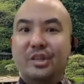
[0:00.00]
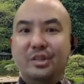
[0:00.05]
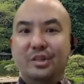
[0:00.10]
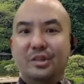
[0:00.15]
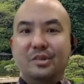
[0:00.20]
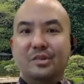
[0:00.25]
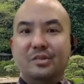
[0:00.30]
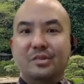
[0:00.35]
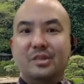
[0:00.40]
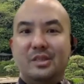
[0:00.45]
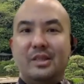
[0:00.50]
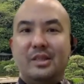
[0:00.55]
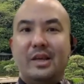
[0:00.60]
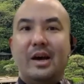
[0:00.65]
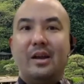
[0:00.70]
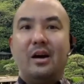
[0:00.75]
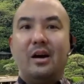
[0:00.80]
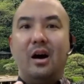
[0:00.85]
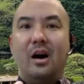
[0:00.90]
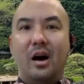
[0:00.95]
news is
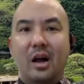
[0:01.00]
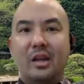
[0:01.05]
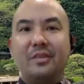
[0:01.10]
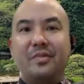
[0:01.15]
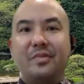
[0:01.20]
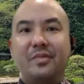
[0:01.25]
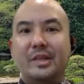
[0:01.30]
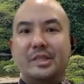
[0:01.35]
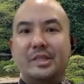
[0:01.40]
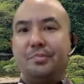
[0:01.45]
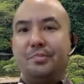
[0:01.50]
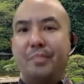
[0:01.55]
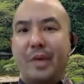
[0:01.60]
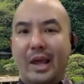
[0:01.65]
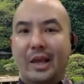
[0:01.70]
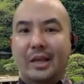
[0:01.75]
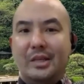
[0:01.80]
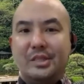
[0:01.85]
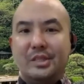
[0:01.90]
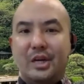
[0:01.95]
that all of this is
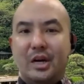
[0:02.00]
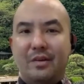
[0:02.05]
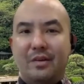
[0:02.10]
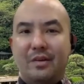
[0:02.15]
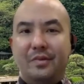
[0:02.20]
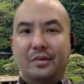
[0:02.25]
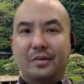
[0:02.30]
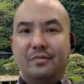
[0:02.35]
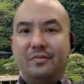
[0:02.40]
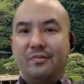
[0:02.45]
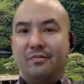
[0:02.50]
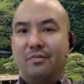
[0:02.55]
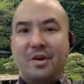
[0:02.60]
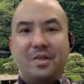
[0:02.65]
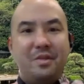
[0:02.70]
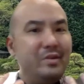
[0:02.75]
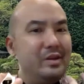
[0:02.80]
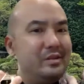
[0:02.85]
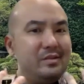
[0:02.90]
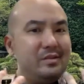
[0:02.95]
based off of,
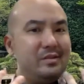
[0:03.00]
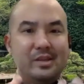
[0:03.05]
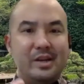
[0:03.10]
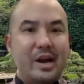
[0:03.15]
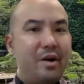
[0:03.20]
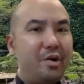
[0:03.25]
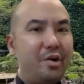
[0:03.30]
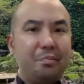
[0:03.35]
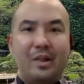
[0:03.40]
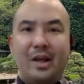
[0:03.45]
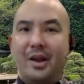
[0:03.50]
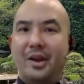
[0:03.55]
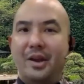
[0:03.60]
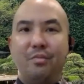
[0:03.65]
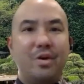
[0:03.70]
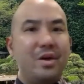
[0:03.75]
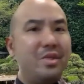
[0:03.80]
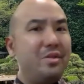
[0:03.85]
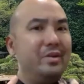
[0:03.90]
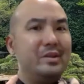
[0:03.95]
whether it's scenario planning,
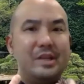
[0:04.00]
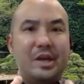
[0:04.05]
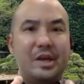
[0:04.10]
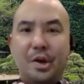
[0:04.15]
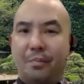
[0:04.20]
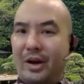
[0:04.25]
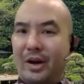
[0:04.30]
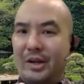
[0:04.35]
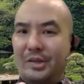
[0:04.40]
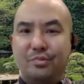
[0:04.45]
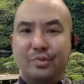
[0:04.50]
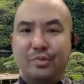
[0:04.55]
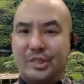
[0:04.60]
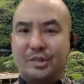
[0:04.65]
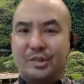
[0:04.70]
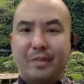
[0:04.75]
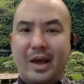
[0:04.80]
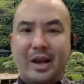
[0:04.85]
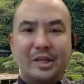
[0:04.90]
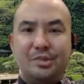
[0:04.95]
whether it's enterprise risk
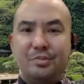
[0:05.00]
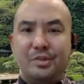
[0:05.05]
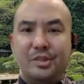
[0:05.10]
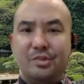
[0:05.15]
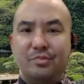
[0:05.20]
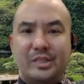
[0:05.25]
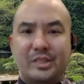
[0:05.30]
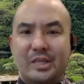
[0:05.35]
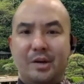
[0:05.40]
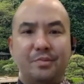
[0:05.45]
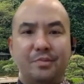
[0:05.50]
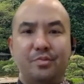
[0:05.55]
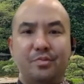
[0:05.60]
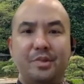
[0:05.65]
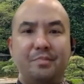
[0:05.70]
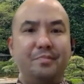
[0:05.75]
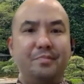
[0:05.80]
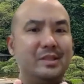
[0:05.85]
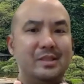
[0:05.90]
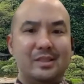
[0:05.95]
management with help with
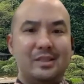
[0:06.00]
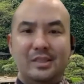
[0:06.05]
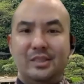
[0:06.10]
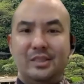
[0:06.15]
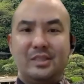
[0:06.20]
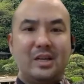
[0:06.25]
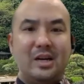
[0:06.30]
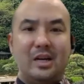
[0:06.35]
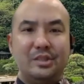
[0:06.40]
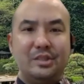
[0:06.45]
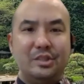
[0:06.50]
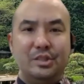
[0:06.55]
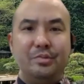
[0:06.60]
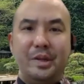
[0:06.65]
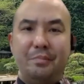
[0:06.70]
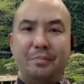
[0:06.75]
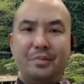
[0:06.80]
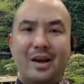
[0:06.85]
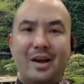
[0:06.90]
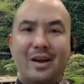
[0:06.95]
business
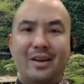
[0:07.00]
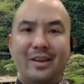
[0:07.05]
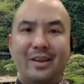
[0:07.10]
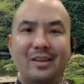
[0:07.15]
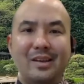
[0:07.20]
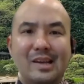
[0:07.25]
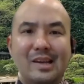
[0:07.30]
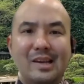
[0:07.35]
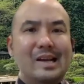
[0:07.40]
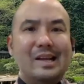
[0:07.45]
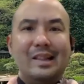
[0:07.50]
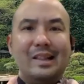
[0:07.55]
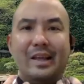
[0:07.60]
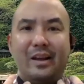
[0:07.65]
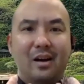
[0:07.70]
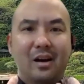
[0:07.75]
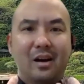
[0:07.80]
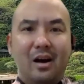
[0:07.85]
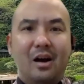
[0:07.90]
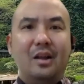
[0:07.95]
continuity planning, like
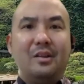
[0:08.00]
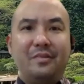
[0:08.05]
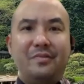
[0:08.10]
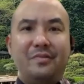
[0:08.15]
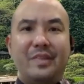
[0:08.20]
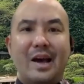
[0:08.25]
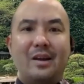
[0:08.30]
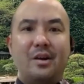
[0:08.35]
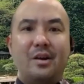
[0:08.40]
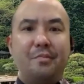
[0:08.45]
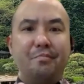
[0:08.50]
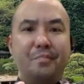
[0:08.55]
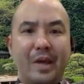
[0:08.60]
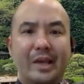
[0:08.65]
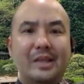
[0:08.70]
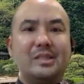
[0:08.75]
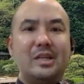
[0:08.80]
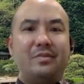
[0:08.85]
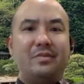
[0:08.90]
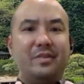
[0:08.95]
all of that are
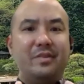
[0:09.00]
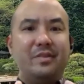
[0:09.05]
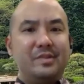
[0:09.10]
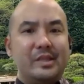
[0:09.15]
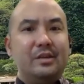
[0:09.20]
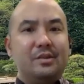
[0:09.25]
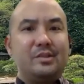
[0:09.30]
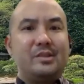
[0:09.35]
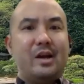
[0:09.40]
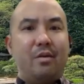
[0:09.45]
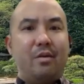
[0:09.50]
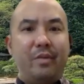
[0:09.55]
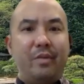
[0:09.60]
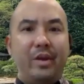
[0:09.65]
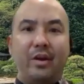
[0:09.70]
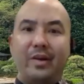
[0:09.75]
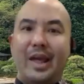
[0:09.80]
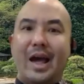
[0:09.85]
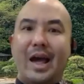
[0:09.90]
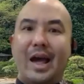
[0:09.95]
based off of skills that we
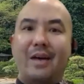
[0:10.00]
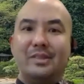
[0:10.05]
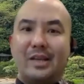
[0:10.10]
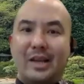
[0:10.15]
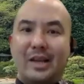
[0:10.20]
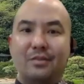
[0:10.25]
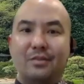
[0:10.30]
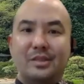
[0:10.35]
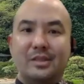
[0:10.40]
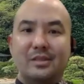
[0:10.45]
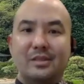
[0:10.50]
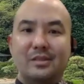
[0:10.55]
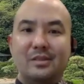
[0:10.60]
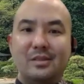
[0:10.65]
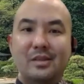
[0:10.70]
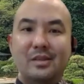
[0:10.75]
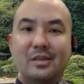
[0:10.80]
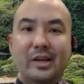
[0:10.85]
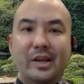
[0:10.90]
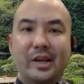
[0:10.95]
already have as accountants.
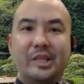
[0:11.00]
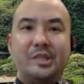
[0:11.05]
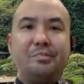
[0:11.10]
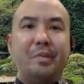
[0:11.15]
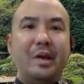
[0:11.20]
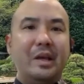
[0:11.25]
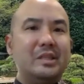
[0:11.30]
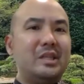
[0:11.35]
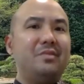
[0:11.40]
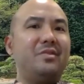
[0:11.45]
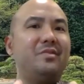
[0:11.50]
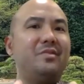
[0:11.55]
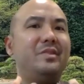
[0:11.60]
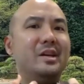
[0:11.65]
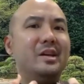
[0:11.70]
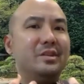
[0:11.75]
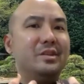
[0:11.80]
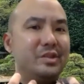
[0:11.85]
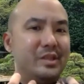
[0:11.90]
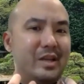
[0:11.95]
It's based off of the
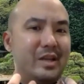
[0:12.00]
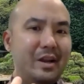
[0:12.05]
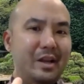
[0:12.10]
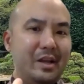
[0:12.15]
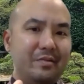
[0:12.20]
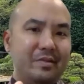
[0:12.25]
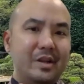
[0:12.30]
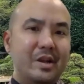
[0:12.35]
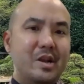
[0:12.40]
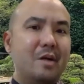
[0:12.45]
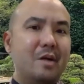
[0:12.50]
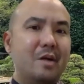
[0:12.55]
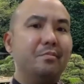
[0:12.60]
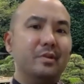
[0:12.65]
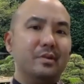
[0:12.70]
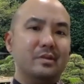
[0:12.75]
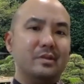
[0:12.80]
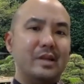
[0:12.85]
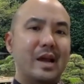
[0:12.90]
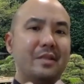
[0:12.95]
understanding of the
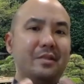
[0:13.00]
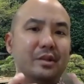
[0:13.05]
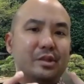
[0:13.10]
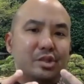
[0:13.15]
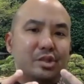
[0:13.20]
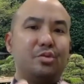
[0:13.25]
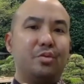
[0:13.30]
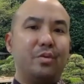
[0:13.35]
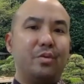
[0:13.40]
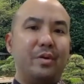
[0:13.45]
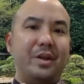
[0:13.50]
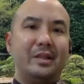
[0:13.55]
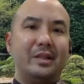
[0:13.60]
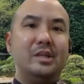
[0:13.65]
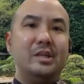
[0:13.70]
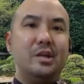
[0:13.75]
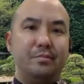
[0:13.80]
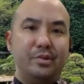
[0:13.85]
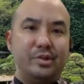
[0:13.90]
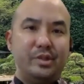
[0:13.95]
numbers and the story that
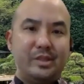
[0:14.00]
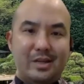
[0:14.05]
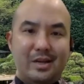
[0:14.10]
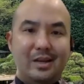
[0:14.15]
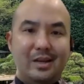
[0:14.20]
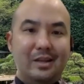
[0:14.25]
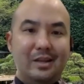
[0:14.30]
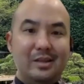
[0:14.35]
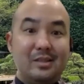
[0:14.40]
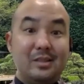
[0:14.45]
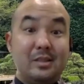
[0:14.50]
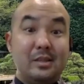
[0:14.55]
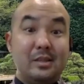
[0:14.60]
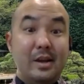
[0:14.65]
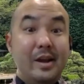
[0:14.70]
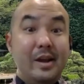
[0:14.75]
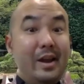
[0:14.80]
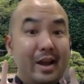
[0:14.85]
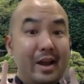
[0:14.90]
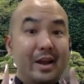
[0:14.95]
the numbers tell us.
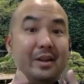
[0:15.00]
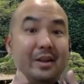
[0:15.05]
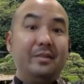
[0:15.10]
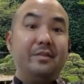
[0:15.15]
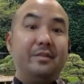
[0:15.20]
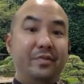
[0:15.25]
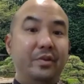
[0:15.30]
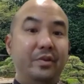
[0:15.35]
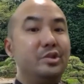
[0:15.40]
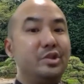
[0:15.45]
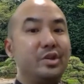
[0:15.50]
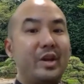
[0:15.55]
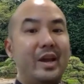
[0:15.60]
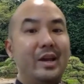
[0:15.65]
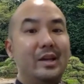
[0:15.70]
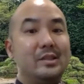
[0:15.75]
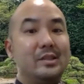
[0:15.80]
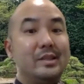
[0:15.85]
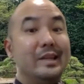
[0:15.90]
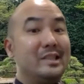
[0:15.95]
And in the future
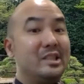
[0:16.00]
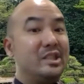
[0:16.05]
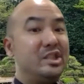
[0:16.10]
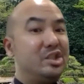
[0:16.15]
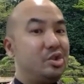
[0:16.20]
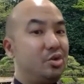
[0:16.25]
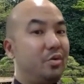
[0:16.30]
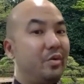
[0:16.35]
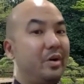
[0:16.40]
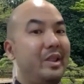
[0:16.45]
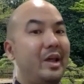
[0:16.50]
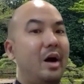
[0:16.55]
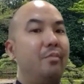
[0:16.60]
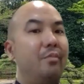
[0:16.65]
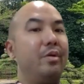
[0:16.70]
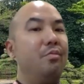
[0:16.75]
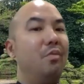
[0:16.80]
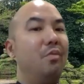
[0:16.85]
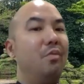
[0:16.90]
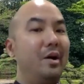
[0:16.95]
case, it's the story that
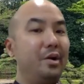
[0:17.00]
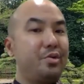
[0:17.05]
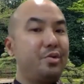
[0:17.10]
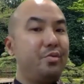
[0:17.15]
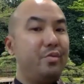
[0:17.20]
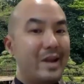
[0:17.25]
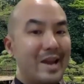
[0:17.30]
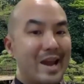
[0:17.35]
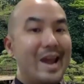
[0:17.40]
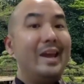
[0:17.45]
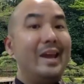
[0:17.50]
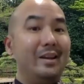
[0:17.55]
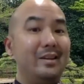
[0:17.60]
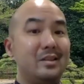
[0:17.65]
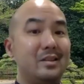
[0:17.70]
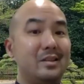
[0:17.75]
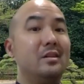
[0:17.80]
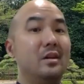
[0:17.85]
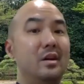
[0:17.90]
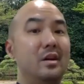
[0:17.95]
we want to create
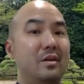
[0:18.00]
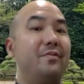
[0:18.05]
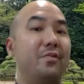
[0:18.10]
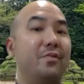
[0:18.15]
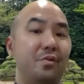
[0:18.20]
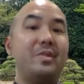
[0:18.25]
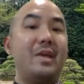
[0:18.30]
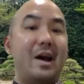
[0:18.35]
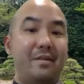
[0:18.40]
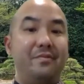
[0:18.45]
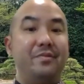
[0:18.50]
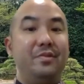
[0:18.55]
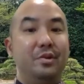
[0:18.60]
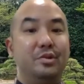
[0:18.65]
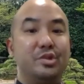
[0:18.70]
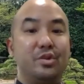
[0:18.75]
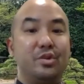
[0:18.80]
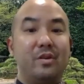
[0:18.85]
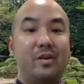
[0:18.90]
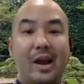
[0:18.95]
for that
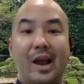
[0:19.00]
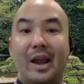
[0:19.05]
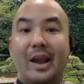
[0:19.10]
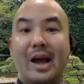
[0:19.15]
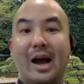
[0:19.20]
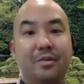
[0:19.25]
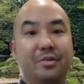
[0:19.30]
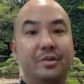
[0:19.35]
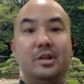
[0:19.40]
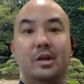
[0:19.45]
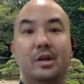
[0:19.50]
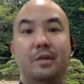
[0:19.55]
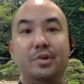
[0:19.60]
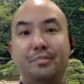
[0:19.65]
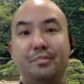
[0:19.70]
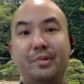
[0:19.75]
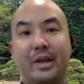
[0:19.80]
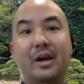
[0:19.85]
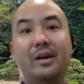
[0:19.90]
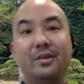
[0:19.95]
future and how the numbers
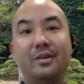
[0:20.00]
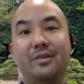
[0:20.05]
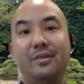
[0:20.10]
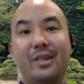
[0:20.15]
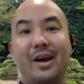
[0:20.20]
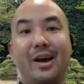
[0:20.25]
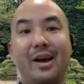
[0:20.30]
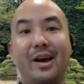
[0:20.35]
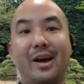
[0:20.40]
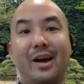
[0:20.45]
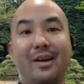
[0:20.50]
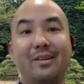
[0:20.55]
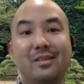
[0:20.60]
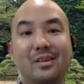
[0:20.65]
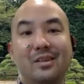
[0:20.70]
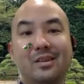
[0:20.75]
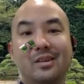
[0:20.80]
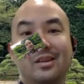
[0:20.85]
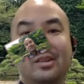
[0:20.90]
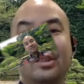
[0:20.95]
play under that.
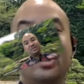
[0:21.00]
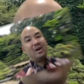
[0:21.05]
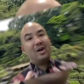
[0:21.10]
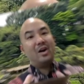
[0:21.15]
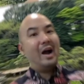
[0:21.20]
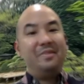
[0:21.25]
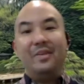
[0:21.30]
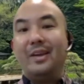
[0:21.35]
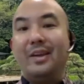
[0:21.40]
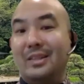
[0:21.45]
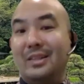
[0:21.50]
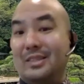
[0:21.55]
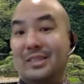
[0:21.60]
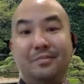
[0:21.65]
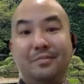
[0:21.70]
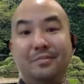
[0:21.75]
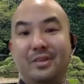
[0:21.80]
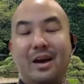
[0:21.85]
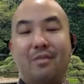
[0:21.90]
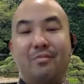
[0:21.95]
So I think it's
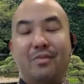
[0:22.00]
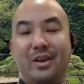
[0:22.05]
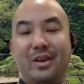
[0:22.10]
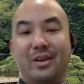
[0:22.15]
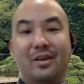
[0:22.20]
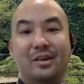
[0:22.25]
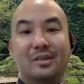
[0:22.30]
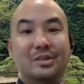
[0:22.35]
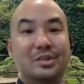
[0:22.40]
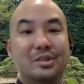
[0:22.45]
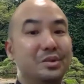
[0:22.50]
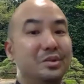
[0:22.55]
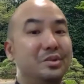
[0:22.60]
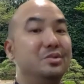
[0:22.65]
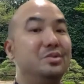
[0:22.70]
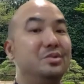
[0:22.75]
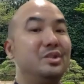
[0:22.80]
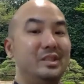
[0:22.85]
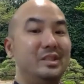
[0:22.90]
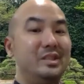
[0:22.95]
something that we can all do. You
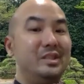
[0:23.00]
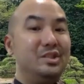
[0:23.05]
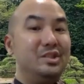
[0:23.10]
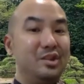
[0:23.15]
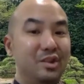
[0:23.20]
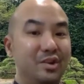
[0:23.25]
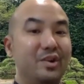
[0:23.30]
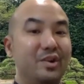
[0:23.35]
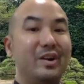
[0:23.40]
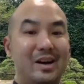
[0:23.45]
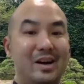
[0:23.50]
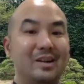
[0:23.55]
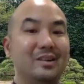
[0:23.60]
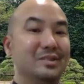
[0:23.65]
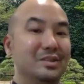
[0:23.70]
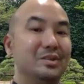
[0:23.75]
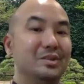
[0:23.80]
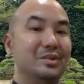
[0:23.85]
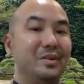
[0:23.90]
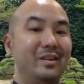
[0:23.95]
just need to learn how to
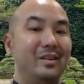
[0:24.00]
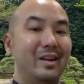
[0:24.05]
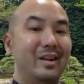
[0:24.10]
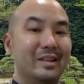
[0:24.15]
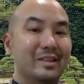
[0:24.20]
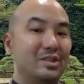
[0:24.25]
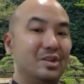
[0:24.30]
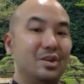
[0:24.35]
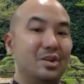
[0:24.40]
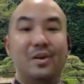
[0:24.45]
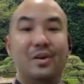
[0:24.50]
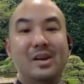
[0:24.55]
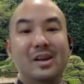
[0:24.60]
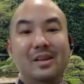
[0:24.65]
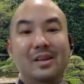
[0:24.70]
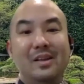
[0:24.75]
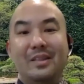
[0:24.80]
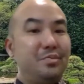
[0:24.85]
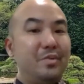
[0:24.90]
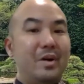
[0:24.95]
do it. And so
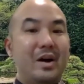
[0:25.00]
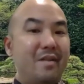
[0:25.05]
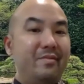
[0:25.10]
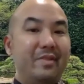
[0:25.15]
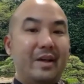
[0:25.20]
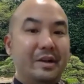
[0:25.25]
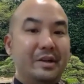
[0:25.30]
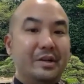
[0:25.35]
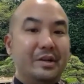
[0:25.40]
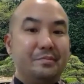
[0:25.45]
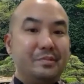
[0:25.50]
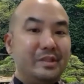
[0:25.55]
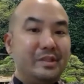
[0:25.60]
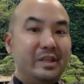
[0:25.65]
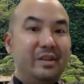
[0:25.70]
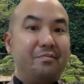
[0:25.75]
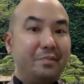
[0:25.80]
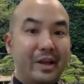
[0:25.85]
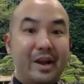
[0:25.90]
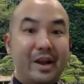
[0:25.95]
that's why I've lined up
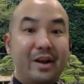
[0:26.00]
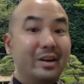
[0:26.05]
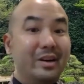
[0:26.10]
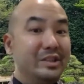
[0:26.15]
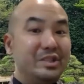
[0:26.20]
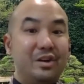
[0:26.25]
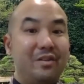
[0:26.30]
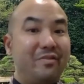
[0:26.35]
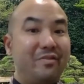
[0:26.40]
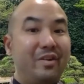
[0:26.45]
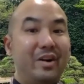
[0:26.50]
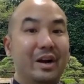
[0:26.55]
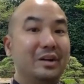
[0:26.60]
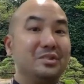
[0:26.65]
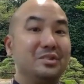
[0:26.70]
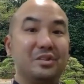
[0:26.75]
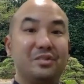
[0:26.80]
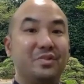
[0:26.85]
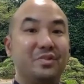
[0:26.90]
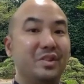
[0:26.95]
Steve Player and Jennifer
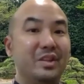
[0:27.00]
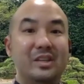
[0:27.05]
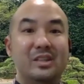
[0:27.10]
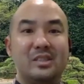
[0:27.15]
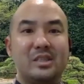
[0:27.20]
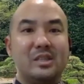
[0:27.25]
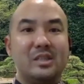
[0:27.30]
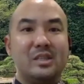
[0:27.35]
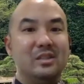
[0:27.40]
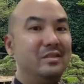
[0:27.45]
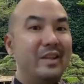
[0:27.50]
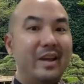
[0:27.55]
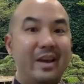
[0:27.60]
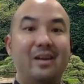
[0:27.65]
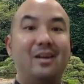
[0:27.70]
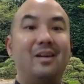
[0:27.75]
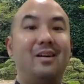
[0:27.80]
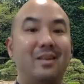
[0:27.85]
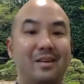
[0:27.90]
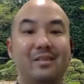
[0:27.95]
Elder for these, because they
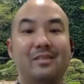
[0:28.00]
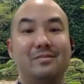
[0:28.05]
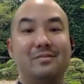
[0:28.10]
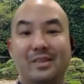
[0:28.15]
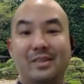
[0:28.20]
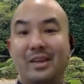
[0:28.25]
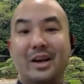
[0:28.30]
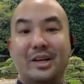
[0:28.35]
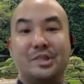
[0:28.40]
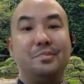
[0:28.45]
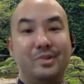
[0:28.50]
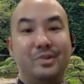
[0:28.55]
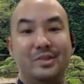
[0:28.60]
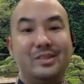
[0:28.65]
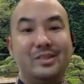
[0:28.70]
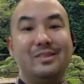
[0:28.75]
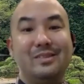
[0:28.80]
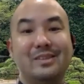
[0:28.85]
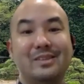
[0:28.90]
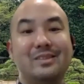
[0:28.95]
are the experts
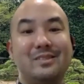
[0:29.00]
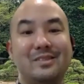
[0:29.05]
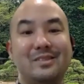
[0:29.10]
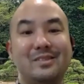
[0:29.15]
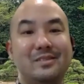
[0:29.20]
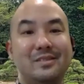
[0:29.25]
in this.